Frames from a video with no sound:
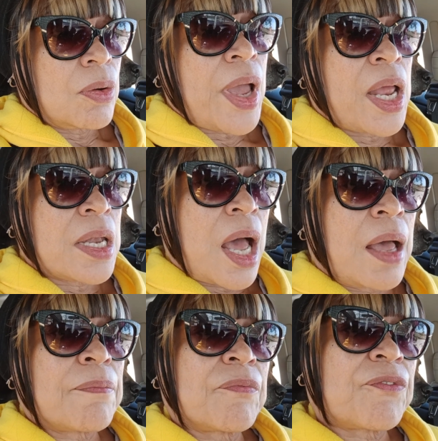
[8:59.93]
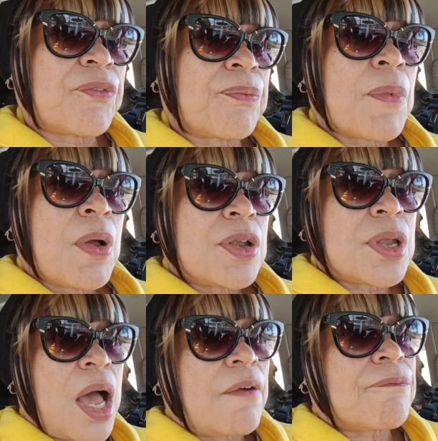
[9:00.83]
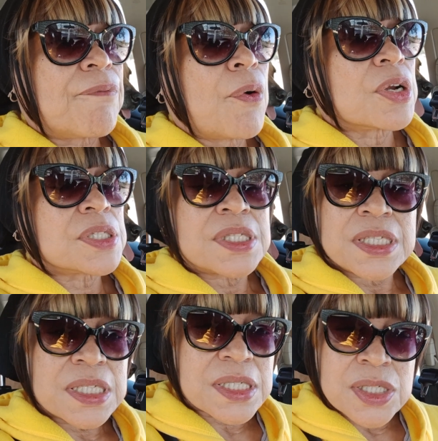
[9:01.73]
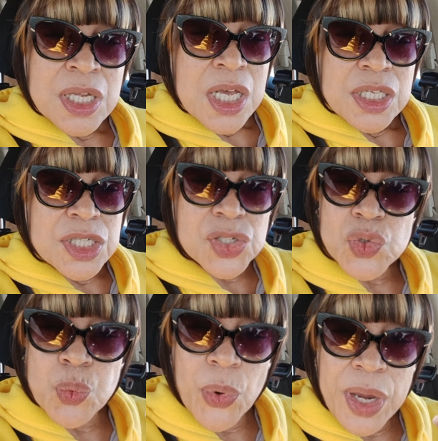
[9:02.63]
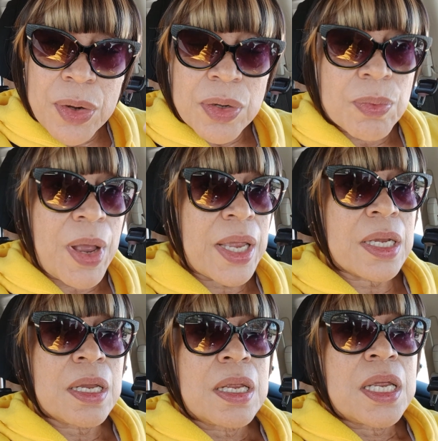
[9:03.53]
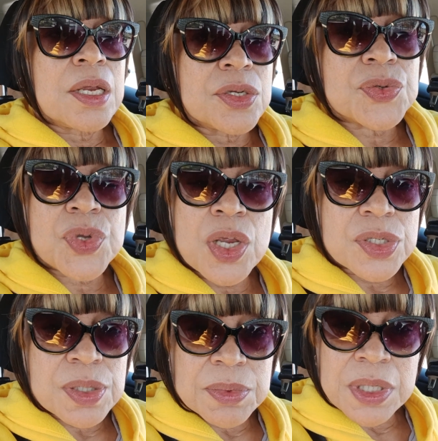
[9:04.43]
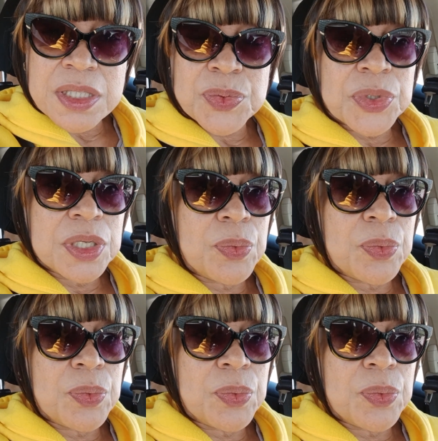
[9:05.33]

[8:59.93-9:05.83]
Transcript: and not force. See, this is weird, right? Here's something that's really